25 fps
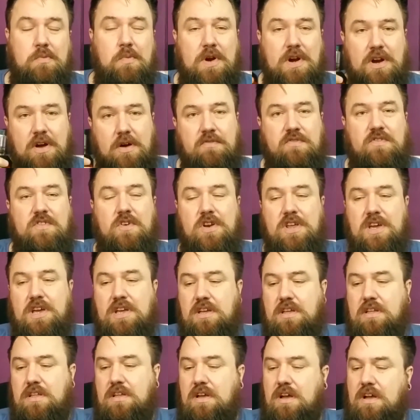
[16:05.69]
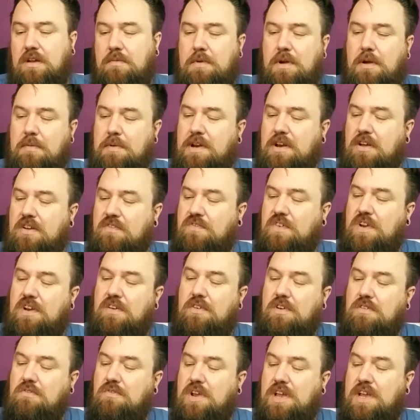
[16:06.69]
When I've got it, I mean, I
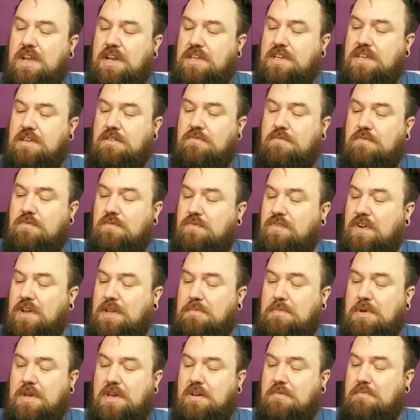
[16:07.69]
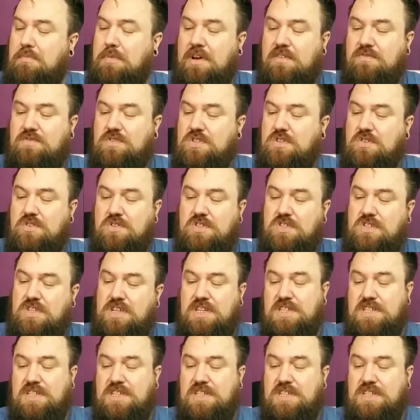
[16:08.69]
very rarely vape it above sort of